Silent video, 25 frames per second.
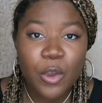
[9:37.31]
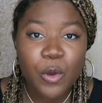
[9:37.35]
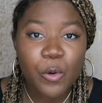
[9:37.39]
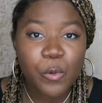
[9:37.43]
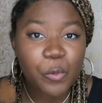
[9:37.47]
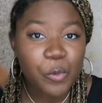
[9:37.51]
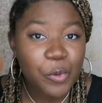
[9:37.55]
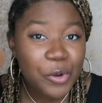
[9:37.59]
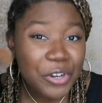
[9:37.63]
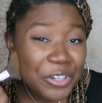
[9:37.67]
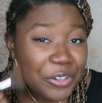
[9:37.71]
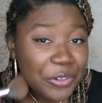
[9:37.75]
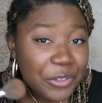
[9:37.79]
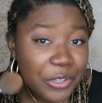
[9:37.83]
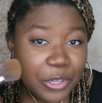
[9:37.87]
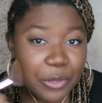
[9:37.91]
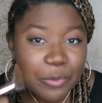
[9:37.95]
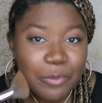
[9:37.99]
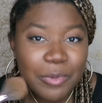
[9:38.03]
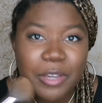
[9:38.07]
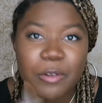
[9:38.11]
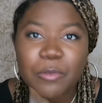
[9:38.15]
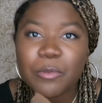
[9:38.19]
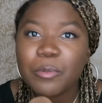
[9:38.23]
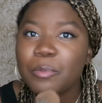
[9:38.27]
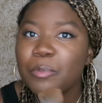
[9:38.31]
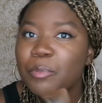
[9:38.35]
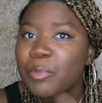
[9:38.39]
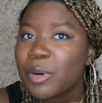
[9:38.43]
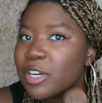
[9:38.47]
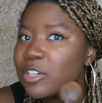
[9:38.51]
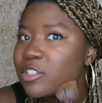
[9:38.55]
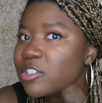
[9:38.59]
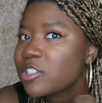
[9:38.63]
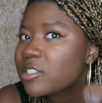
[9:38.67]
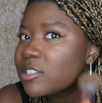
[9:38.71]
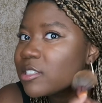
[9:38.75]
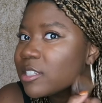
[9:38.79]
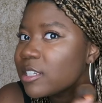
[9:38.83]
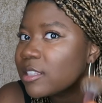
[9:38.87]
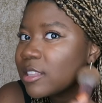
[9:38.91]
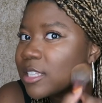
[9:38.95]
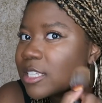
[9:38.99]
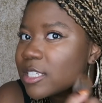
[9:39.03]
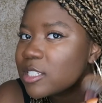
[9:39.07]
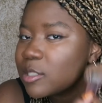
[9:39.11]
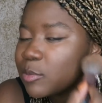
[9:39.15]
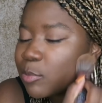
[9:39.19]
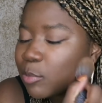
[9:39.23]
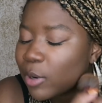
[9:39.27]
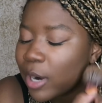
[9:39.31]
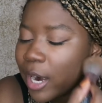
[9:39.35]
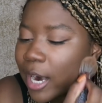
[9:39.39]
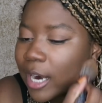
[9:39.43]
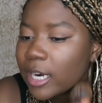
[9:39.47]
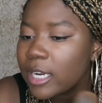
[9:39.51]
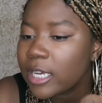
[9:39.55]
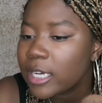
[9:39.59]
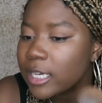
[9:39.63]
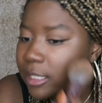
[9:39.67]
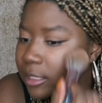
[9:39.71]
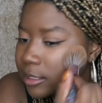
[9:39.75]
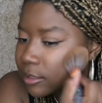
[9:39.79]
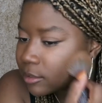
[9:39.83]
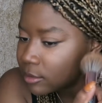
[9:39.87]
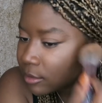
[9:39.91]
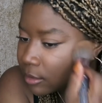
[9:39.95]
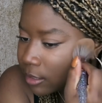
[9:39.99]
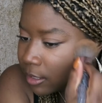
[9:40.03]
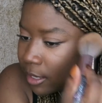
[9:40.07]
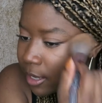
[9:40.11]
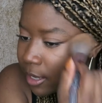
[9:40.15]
Will you be purchasing this product?